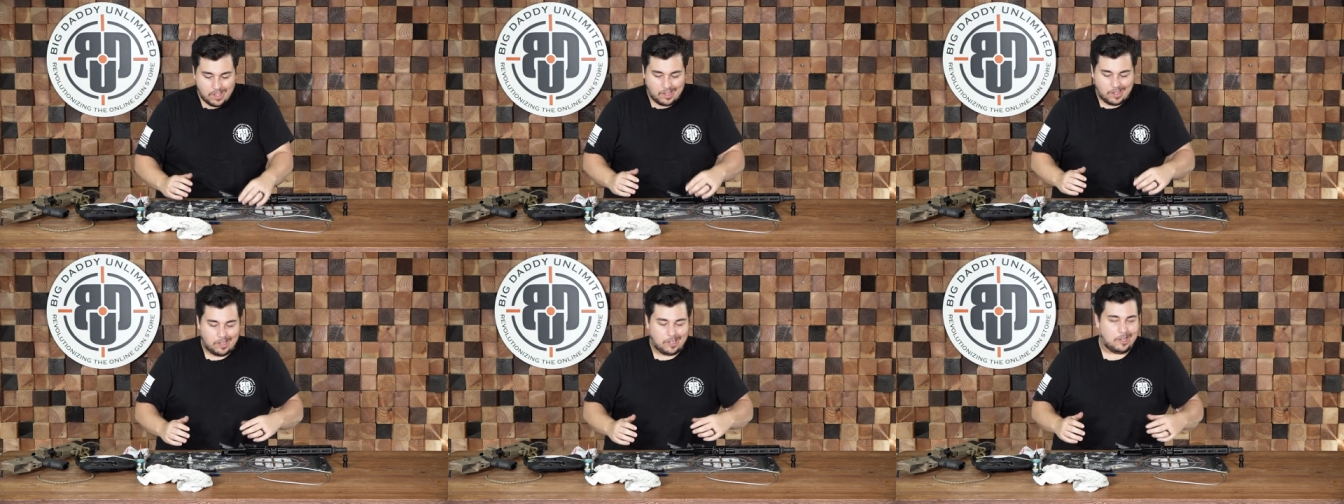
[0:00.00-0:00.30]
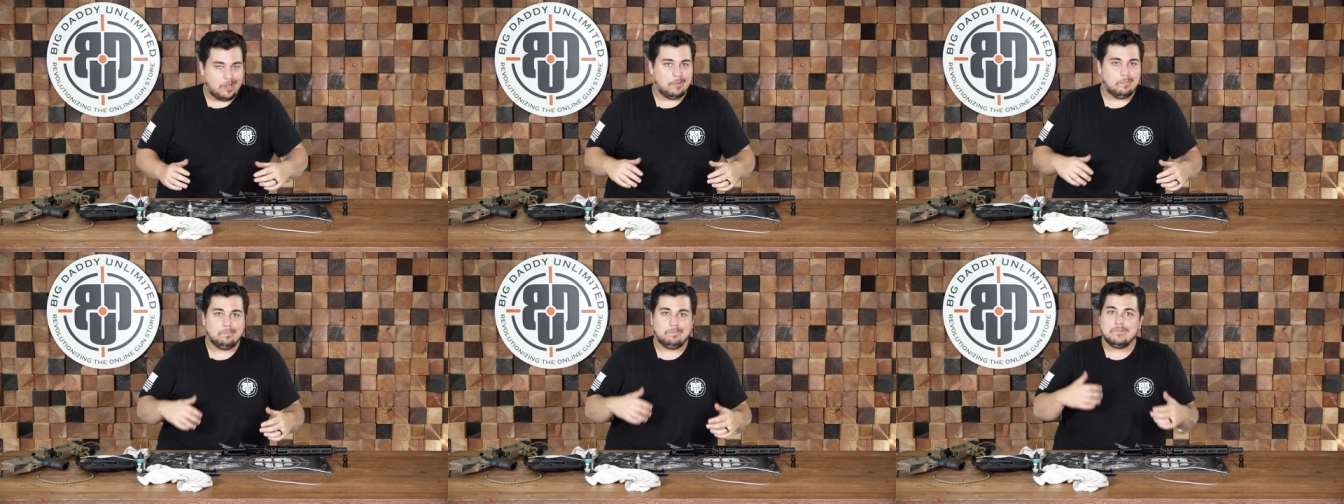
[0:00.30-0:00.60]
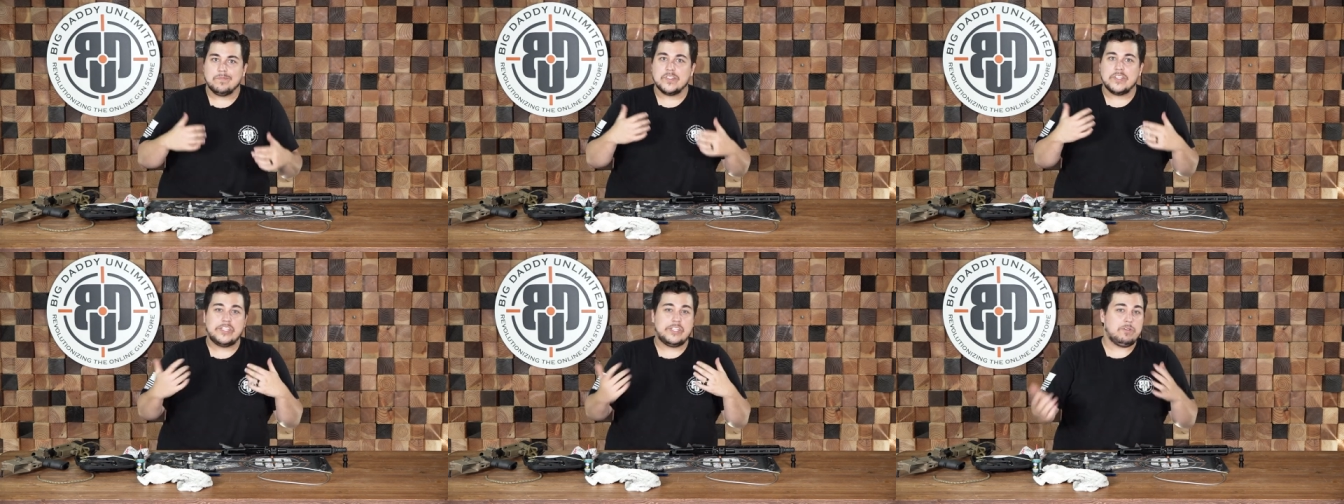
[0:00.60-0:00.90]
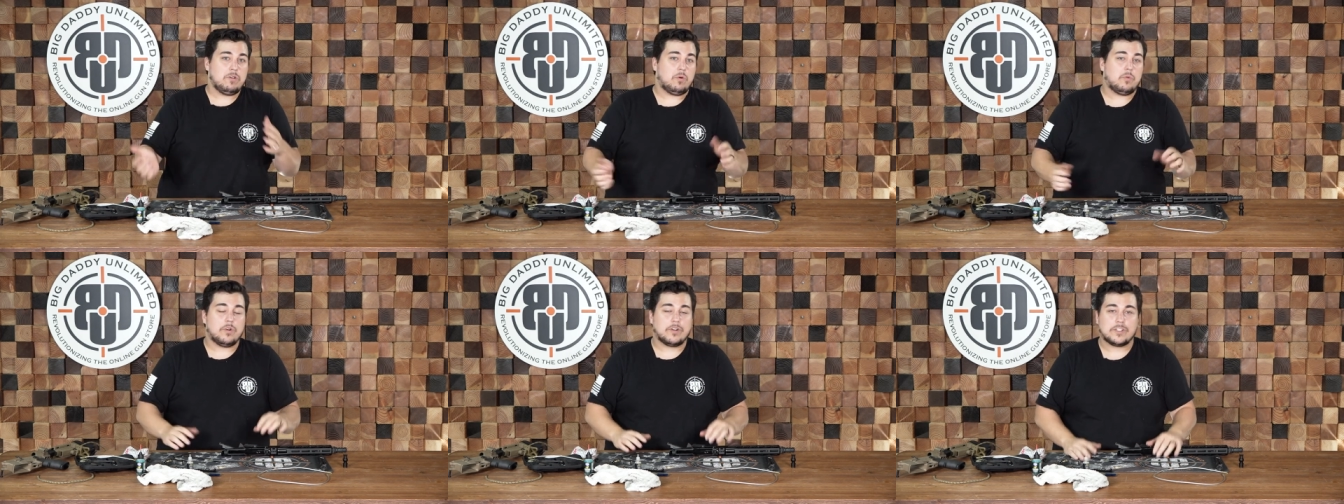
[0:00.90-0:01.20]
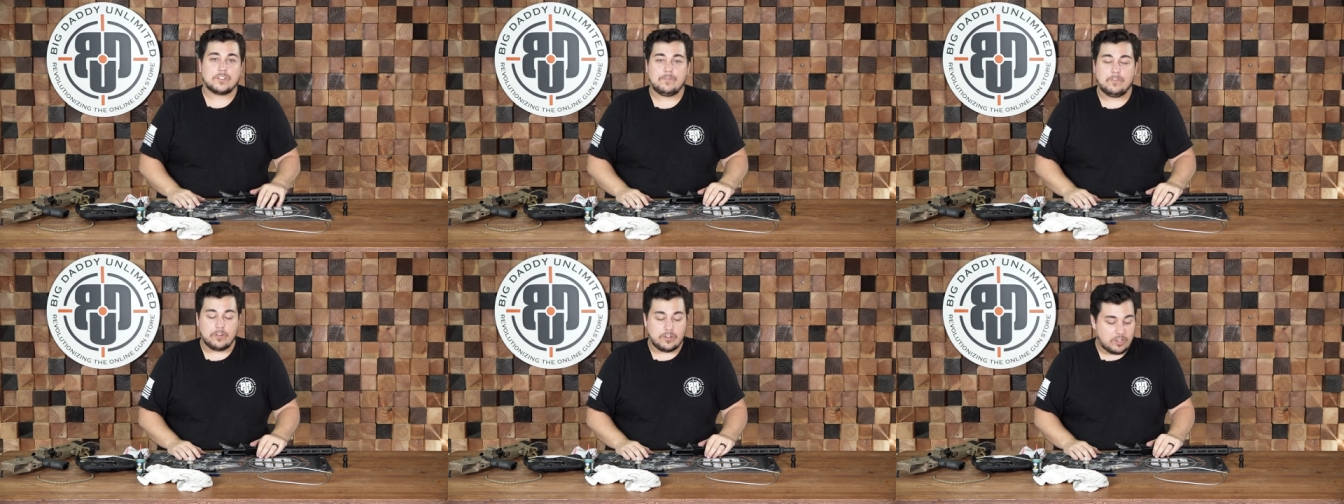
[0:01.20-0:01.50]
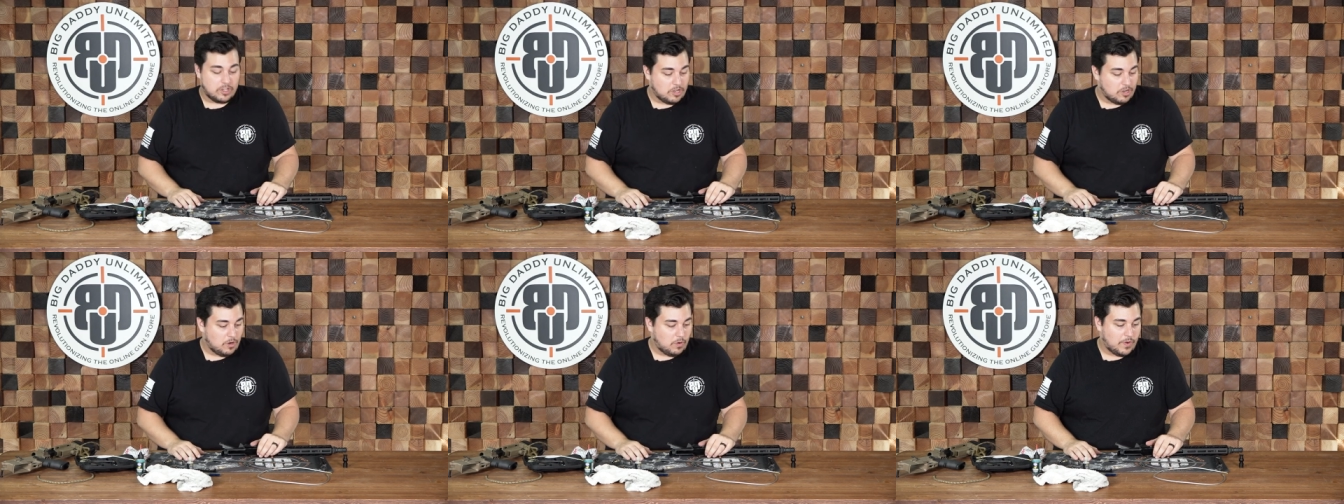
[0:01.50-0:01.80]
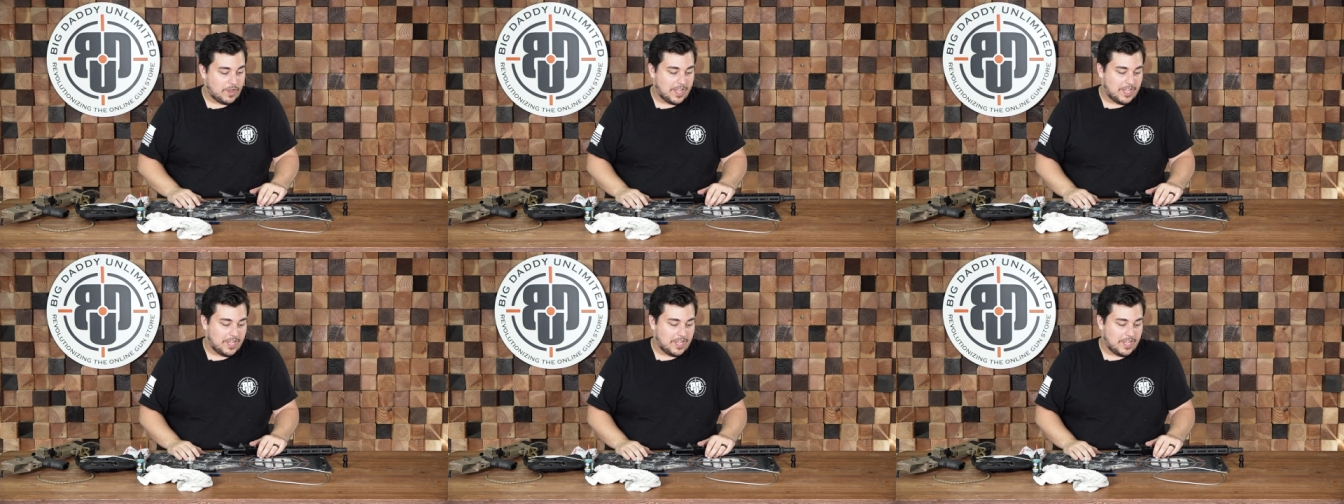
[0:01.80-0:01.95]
Um, see what works for you.